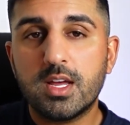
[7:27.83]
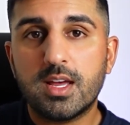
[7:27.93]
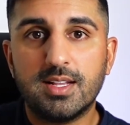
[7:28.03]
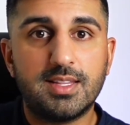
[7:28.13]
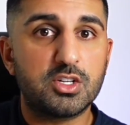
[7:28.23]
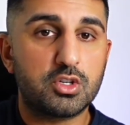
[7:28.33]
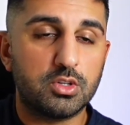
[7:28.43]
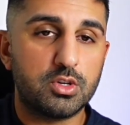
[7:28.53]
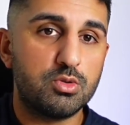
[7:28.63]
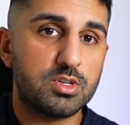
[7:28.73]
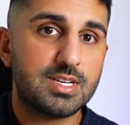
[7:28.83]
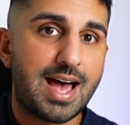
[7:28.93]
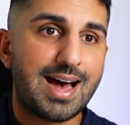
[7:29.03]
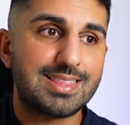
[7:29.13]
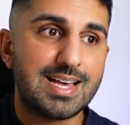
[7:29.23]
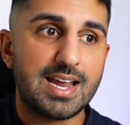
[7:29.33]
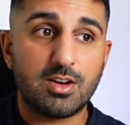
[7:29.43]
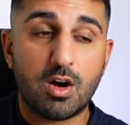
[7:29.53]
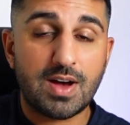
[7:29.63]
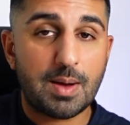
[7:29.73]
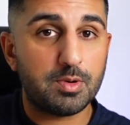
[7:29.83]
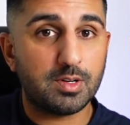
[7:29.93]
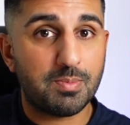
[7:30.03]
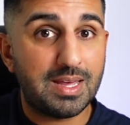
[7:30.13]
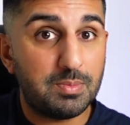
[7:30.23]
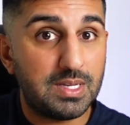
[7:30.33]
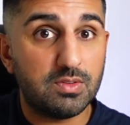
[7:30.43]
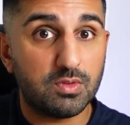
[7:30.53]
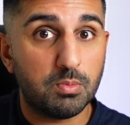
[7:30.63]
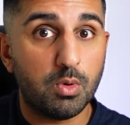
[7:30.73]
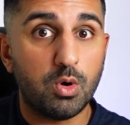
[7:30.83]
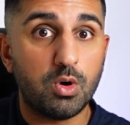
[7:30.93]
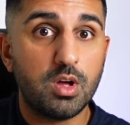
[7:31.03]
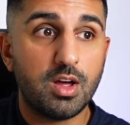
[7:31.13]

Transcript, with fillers: additional users had that not have happened, maybe even more.